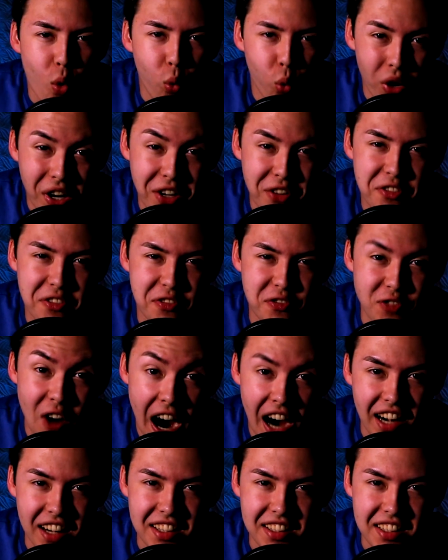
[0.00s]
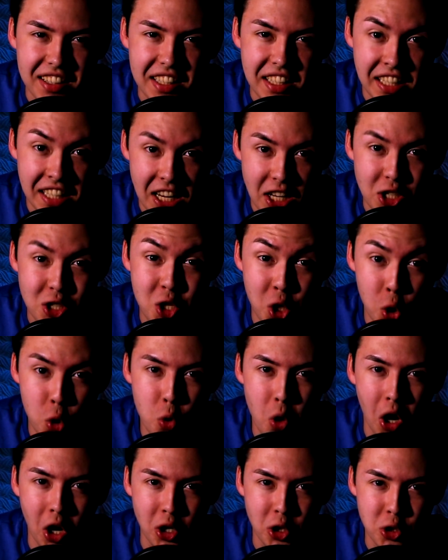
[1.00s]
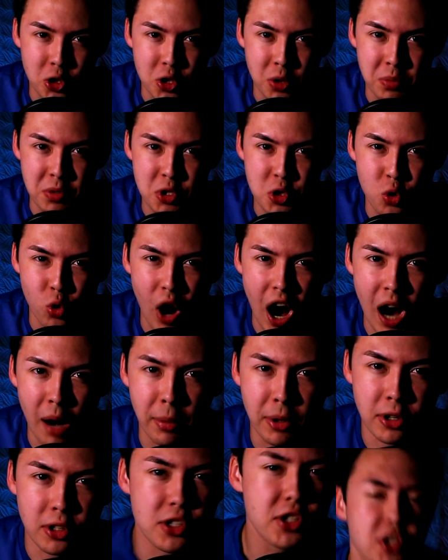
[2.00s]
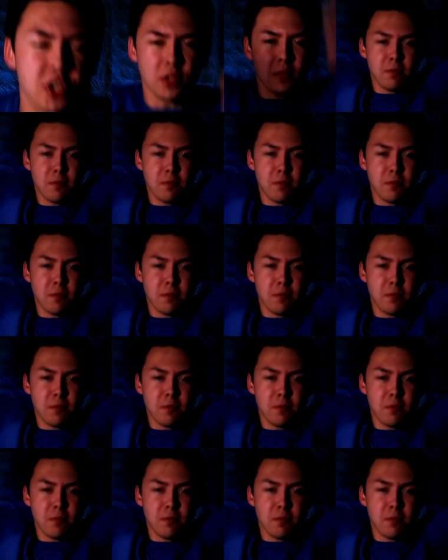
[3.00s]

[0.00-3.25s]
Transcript: We finally hit 200 subscribers.